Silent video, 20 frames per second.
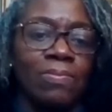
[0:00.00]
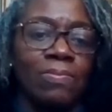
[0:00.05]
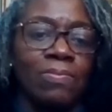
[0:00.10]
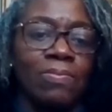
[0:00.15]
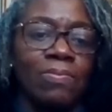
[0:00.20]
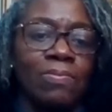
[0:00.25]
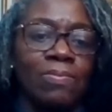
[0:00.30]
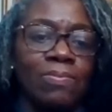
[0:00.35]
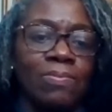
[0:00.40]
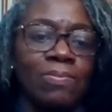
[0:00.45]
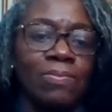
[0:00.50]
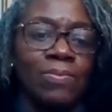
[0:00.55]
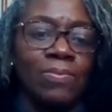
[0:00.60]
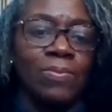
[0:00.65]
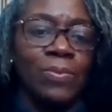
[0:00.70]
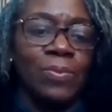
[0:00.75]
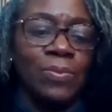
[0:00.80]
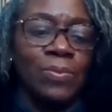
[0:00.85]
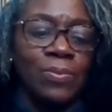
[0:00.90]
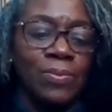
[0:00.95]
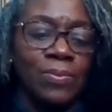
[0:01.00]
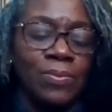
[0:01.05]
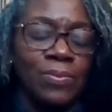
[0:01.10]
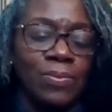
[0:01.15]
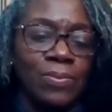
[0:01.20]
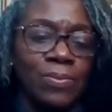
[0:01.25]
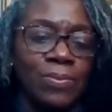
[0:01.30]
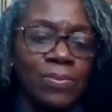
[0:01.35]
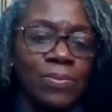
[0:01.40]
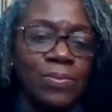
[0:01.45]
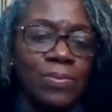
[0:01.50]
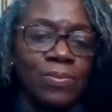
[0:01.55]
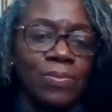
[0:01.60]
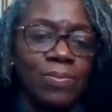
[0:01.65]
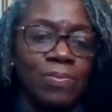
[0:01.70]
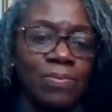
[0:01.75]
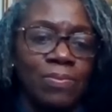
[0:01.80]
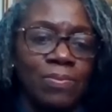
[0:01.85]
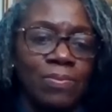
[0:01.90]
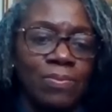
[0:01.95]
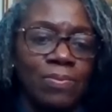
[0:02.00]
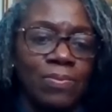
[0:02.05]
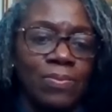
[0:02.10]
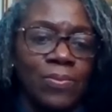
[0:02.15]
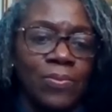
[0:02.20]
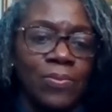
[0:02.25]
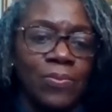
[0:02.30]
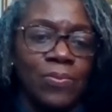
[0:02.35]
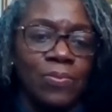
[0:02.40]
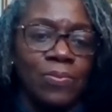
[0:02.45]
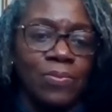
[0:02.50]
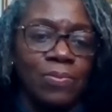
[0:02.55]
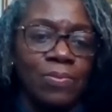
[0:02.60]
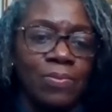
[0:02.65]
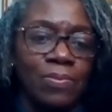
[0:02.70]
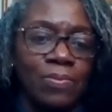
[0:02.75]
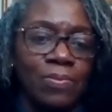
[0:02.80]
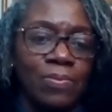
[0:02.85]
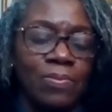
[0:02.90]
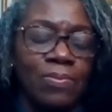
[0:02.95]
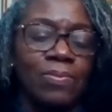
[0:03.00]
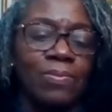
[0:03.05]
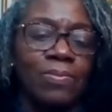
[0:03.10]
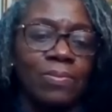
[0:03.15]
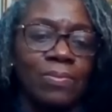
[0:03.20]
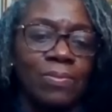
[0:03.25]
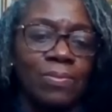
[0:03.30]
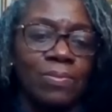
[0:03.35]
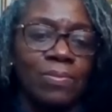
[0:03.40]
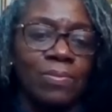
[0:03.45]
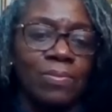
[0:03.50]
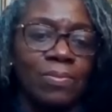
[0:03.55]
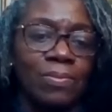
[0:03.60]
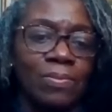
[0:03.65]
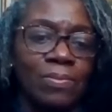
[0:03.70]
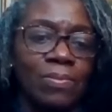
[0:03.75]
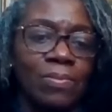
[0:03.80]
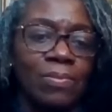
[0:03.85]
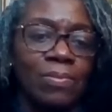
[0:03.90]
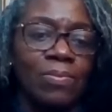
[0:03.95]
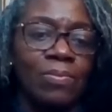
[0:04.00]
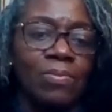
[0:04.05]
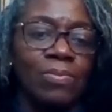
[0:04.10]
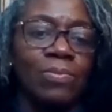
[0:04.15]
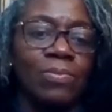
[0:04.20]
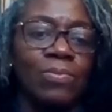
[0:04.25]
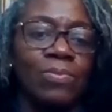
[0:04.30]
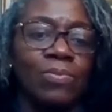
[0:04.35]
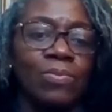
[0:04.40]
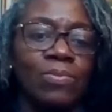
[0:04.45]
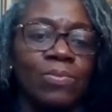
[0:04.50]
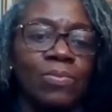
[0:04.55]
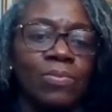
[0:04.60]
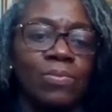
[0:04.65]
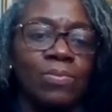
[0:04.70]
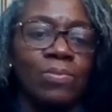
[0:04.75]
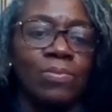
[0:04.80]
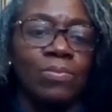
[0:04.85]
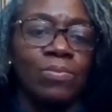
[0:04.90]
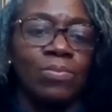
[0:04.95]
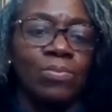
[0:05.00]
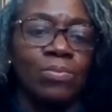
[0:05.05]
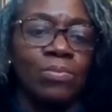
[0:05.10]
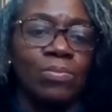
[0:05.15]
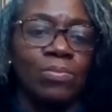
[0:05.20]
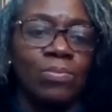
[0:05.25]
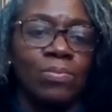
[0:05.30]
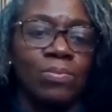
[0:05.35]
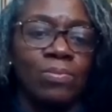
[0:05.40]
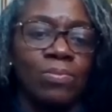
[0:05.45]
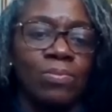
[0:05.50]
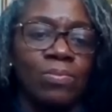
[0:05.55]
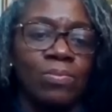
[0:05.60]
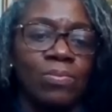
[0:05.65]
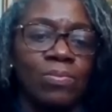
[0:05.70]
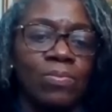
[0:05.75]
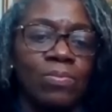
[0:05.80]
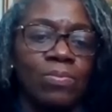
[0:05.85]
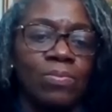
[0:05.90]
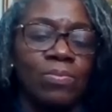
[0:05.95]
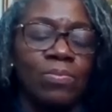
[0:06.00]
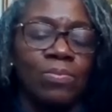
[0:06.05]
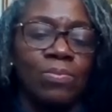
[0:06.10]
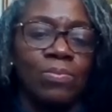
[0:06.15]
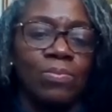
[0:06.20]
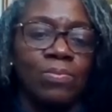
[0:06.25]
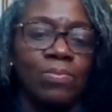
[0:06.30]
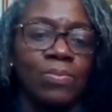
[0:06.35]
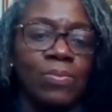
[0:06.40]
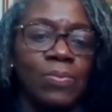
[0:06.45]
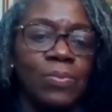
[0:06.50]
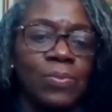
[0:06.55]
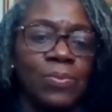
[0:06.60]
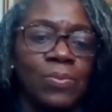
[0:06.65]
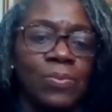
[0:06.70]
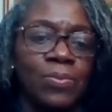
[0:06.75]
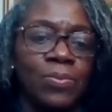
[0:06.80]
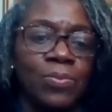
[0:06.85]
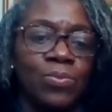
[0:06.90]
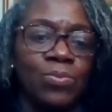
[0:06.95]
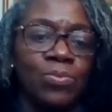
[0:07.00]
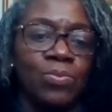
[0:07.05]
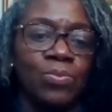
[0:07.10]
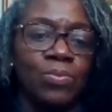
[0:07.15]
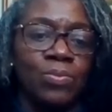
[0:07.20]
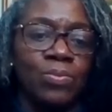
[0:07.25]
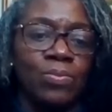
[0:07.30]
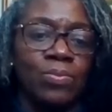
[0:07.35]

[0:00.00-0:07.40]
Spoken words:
(silent)